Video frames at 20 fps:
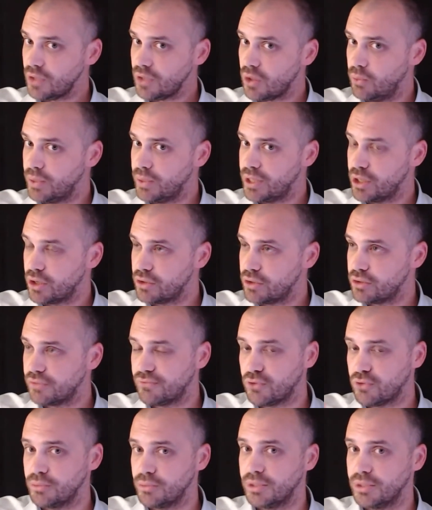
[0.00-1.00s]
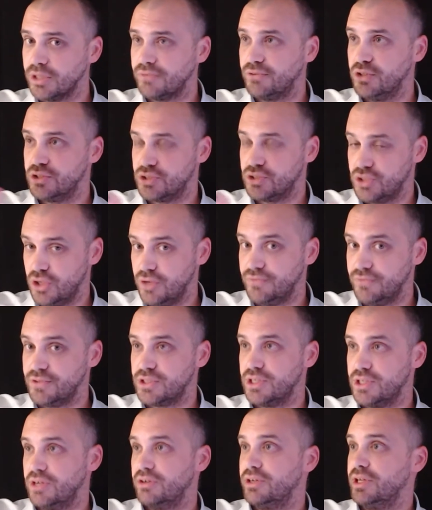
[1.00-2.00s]
we know the formula for the
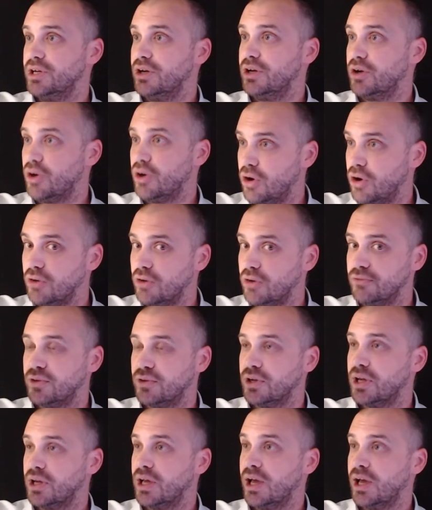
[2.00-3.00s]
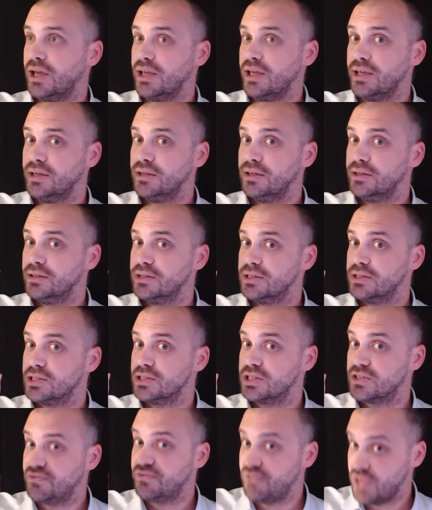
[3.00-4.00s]
surface area of a
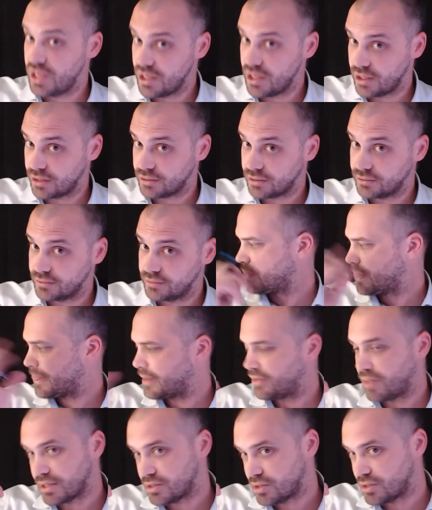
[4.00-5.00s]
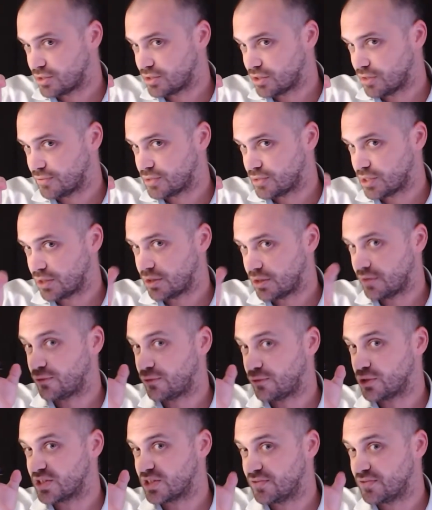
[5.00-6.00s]
sphere. That's the surface area
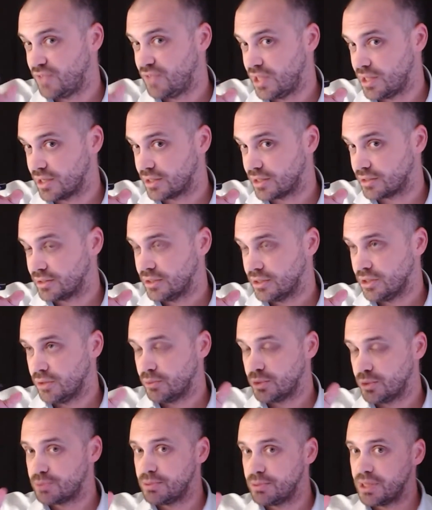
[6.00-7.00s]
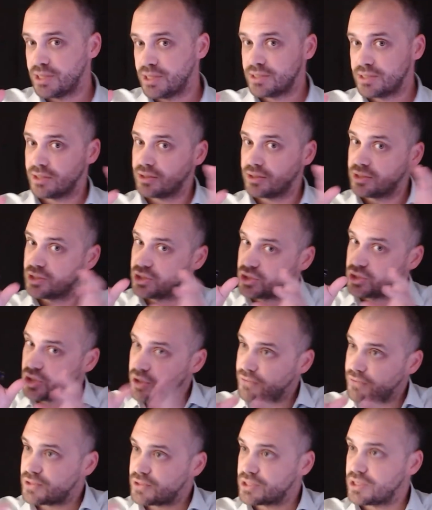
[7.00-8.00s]
for a sphere, which means that the
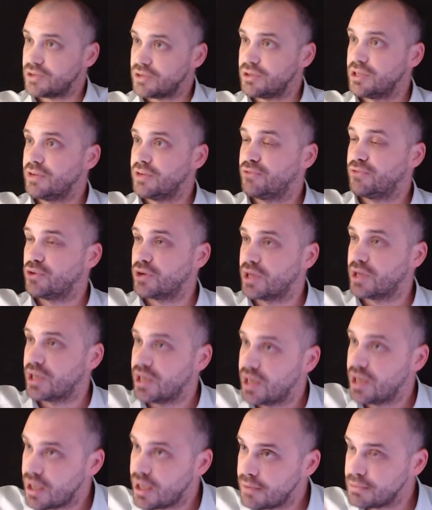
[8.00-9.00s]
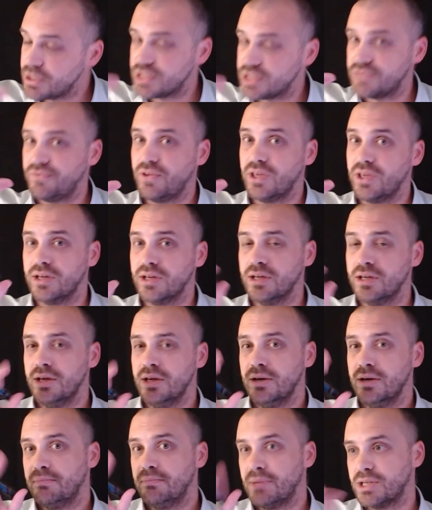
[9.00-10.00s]
surface area for a hemisphere
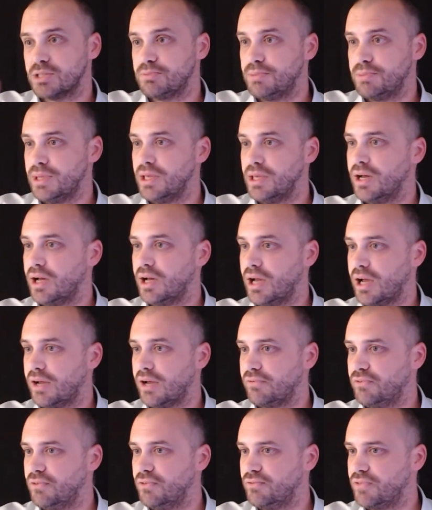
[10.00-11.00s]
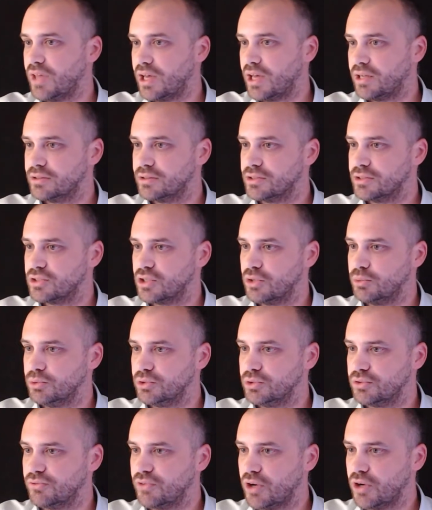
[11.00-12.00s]
must be half of that. So we'll
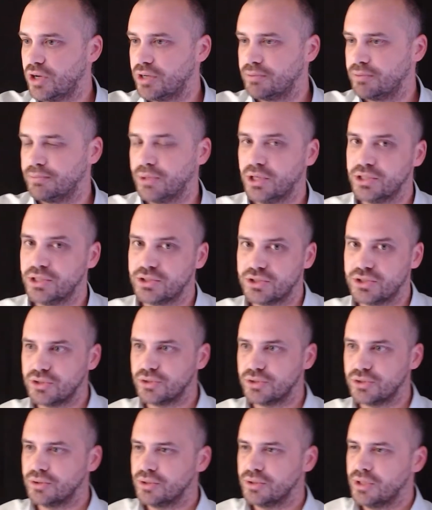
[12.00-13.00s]
divide it by 2.